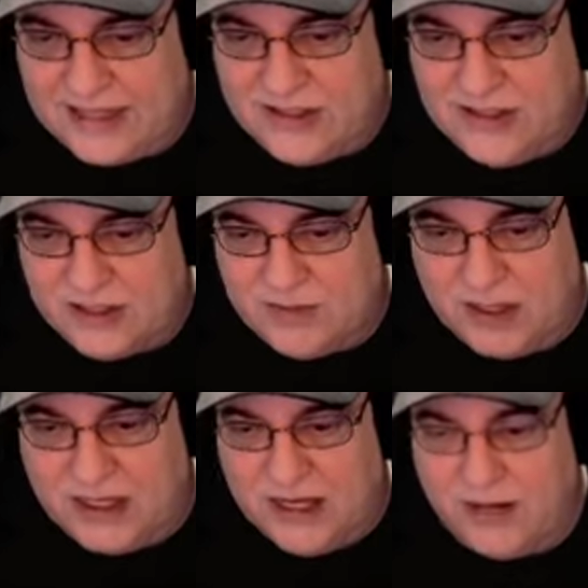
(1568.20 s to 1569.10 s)
just
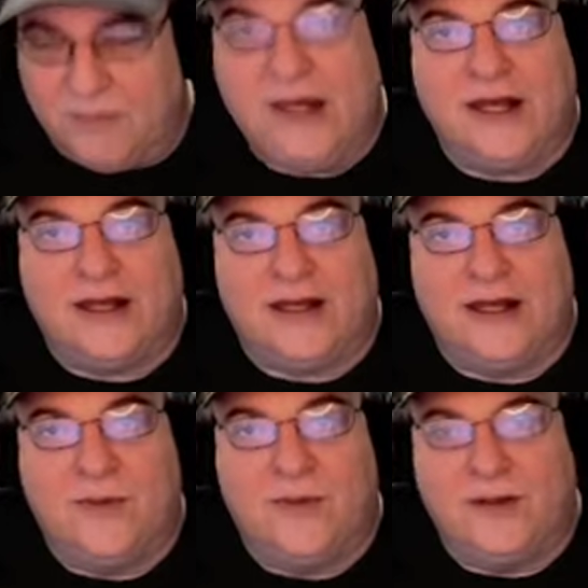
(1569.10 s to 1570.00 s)
begin
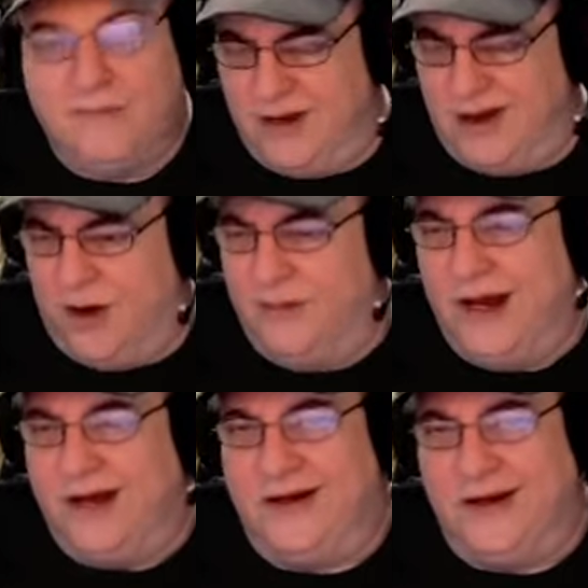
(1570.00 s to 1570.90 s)
immediately. No, I'm
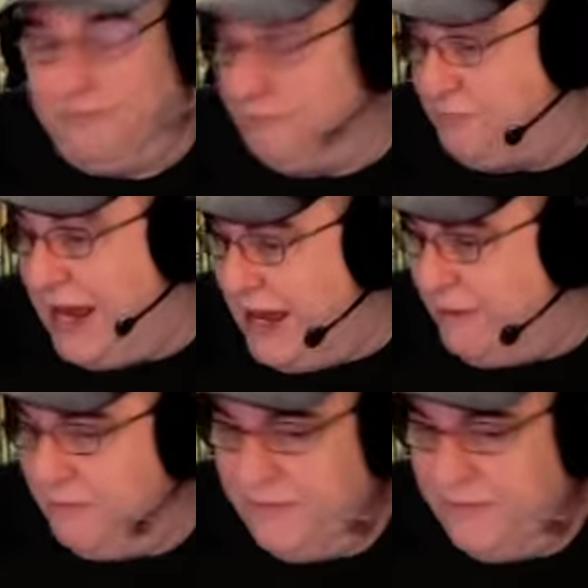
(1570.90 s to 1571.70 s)
not going to. Bam!